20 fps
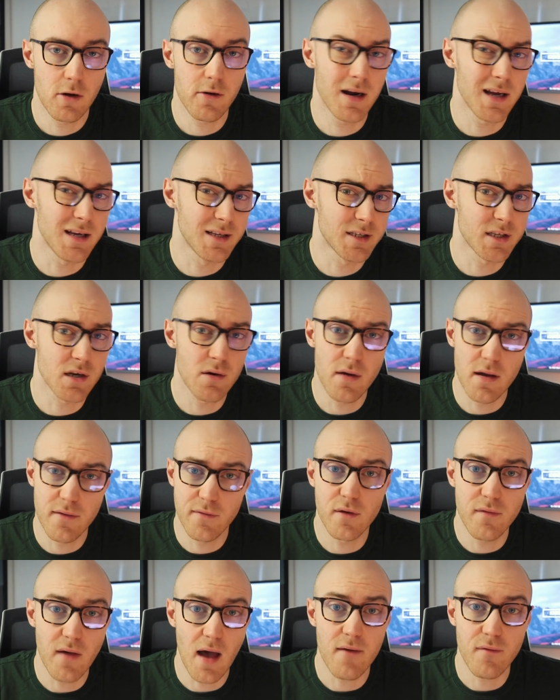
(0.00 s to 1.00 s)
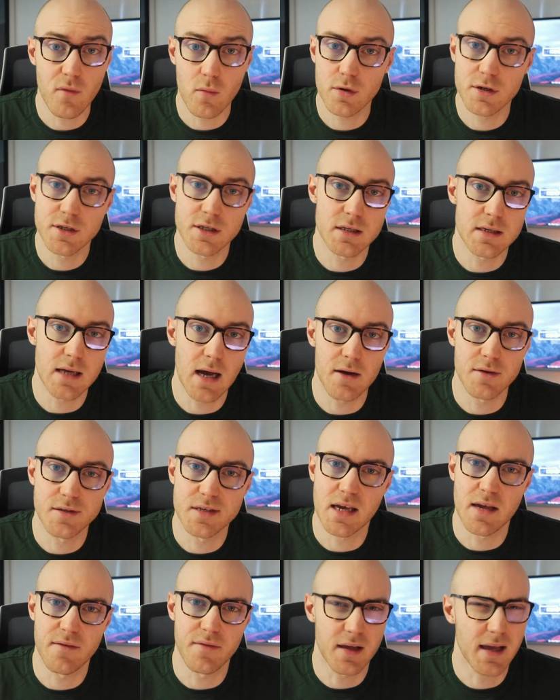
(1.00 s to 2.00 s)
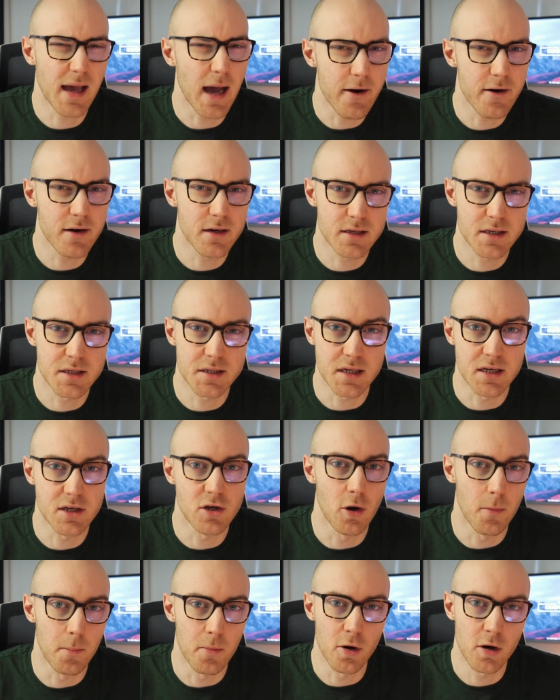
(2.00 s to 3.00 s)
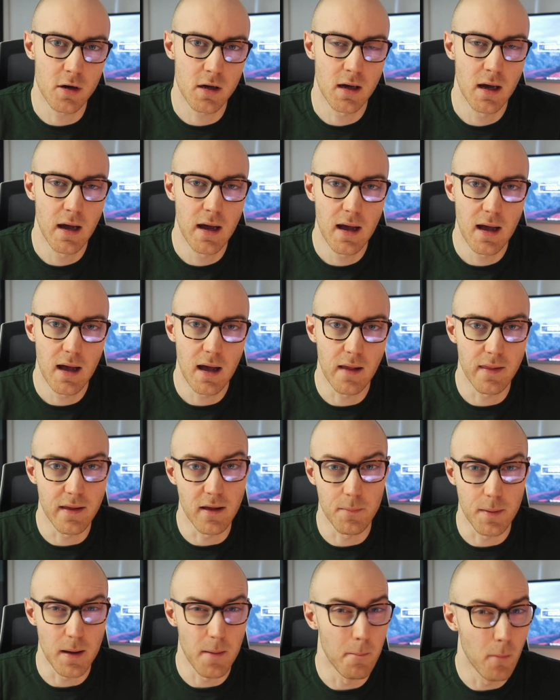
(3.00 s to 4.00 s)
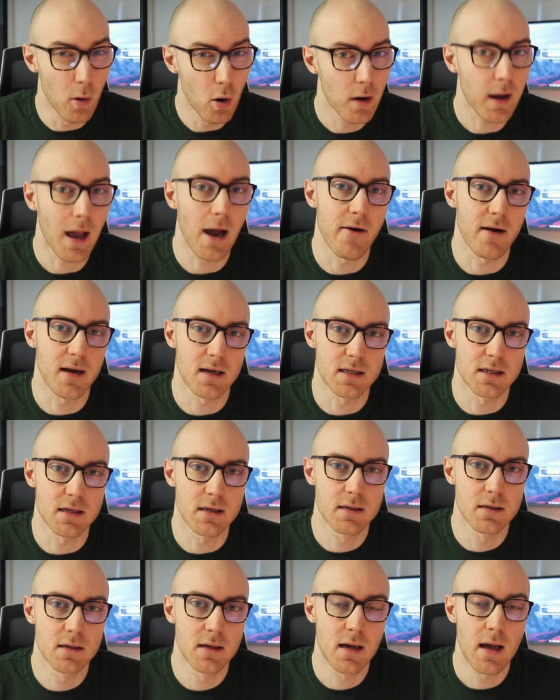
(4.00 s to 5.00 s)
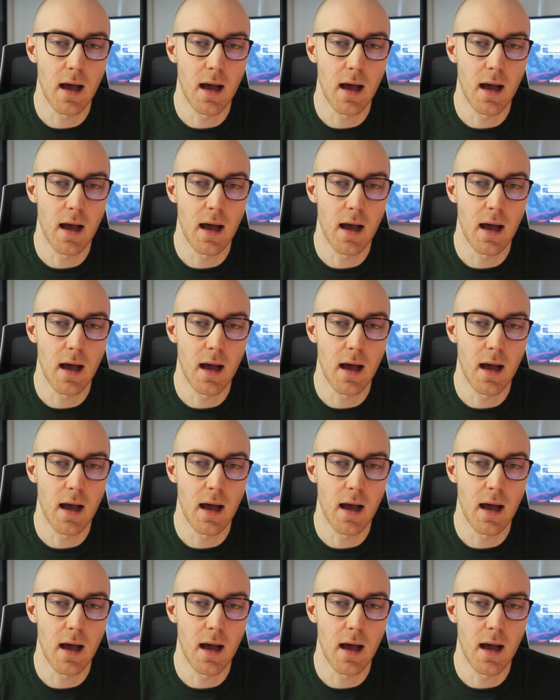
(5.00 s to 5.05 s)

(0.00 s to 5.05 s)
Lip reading: All right, so if you've ever wondered how to give the characters in your book a little bit more character,